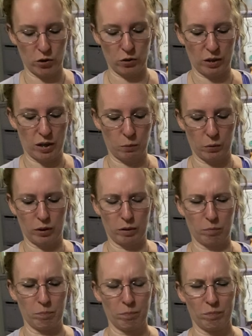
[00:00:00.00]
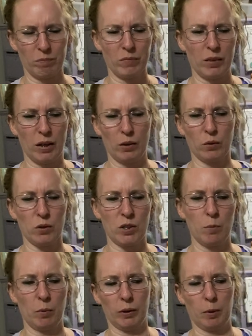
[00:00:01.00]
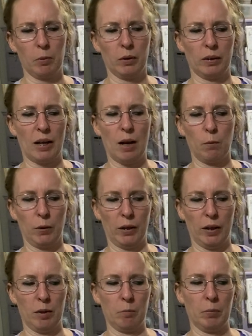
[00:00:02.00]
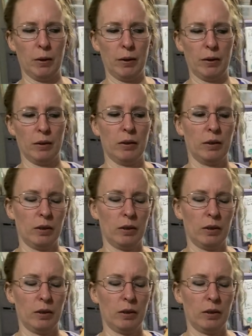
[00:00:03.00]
So that one, I don't typically put that one in, but